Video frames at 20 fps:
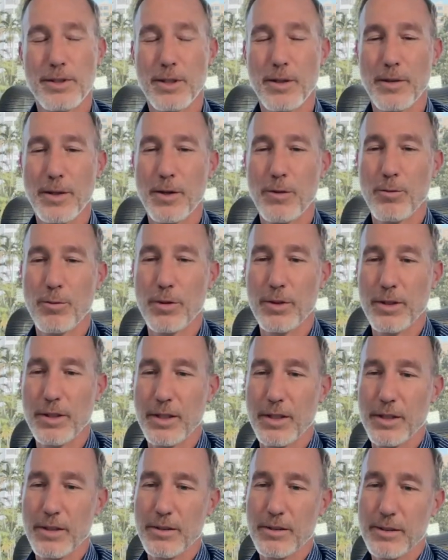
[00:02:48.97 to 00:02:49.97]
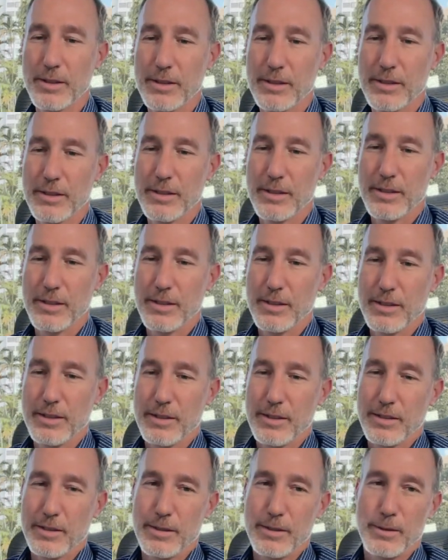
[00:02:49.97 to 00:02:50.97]
You know, they don't really,
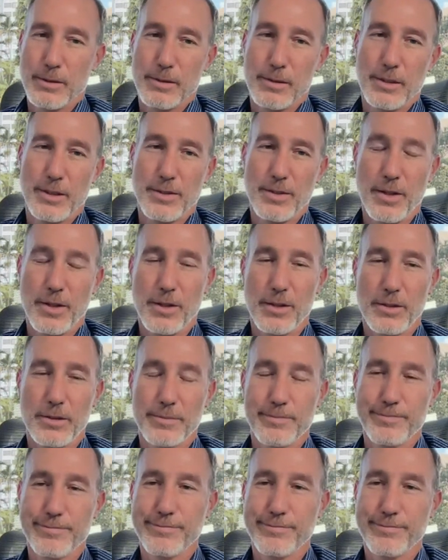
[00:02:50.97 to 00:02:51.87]
it's all,